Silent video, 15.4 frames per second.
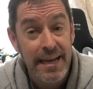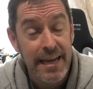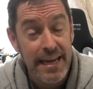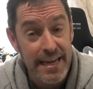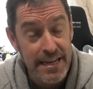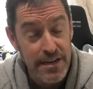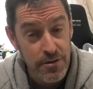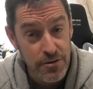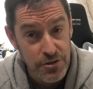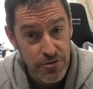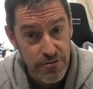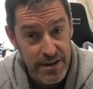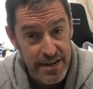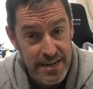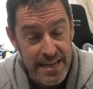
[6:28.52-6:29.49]
INEOS
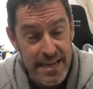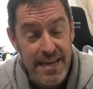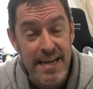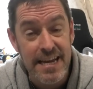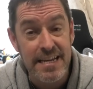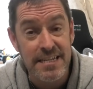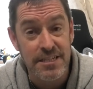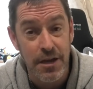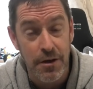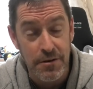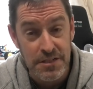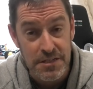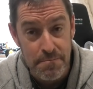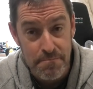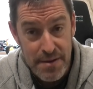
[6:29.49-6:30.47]
Grenadier is
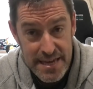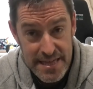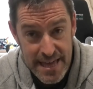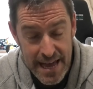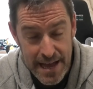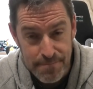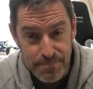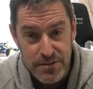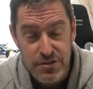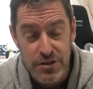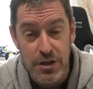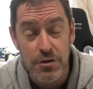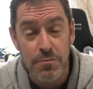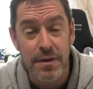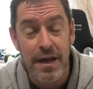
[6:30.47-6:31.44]
going to be there. So
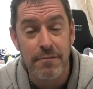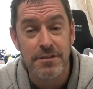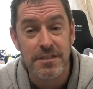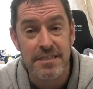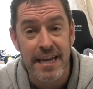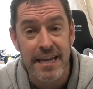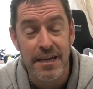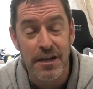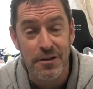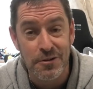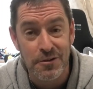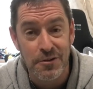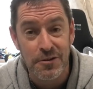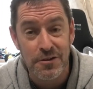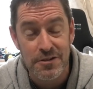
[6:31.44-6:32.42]
you'll be able to take a
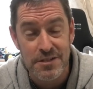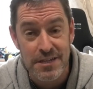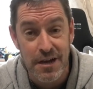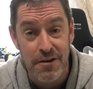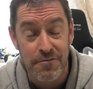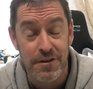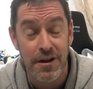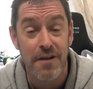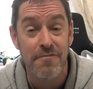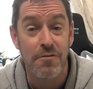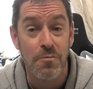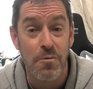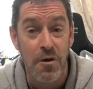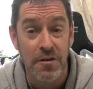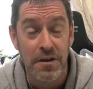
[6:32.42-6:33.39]
good look yourself. And I, for
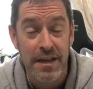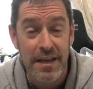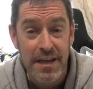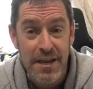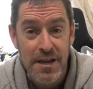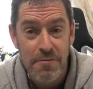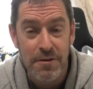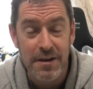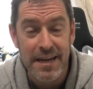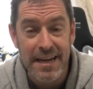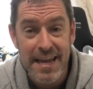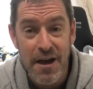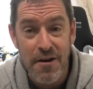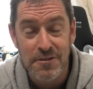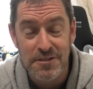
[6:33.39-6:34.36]
one, when I
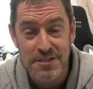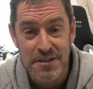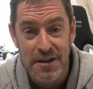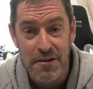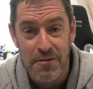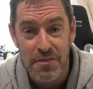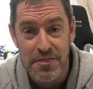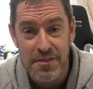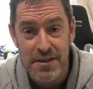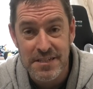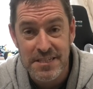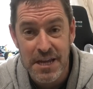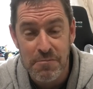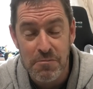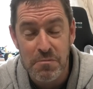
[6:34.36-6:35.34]
get on site on
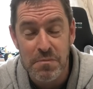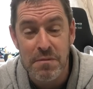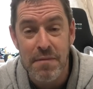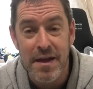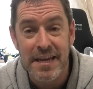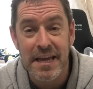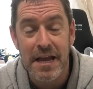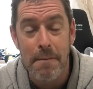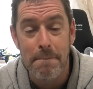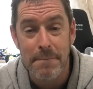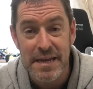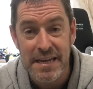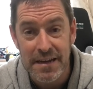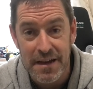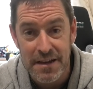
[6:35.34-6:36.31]
Thursday, will be making a
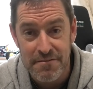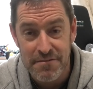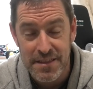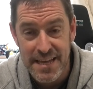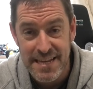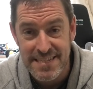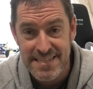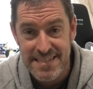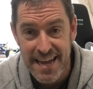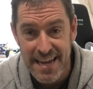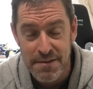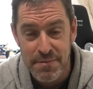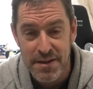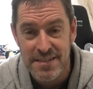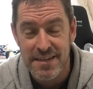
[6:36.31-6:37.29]
beeline for their
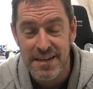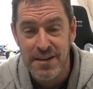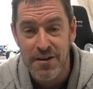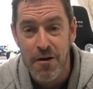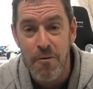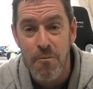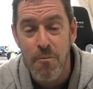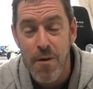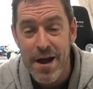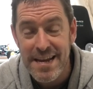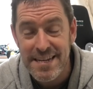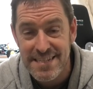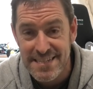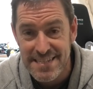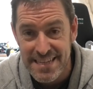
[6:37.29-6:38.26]
stand because I can't
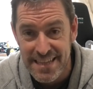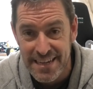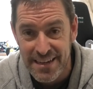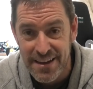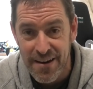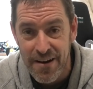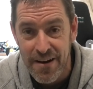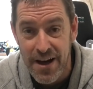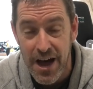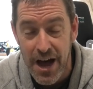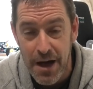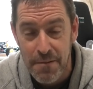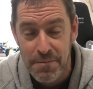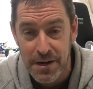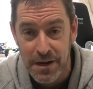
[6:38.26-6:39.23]
wait to see the car
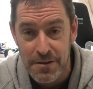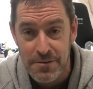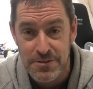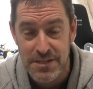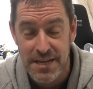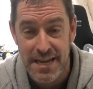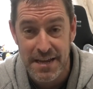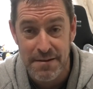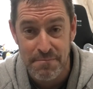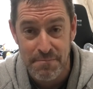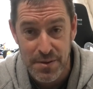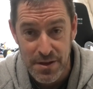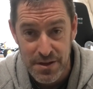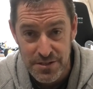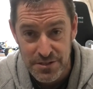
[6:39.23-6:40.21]
up close and
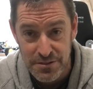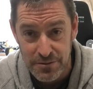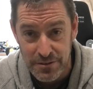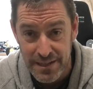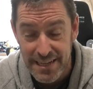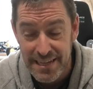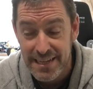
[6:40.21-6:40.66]
personal.